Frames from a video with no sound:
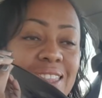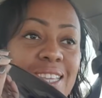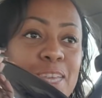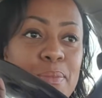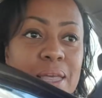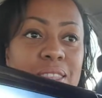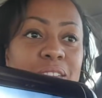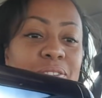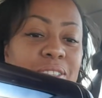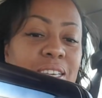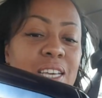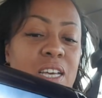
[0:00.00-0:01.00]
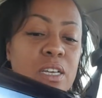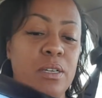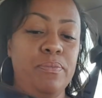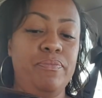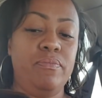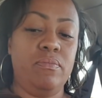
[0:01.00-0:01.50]
Look at my lovely
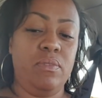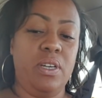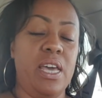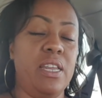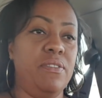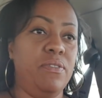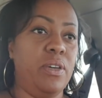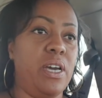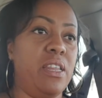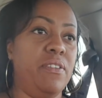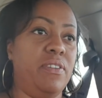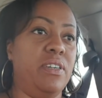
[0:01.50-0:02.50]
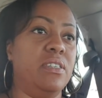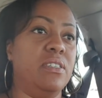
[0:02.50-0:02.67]
what kind of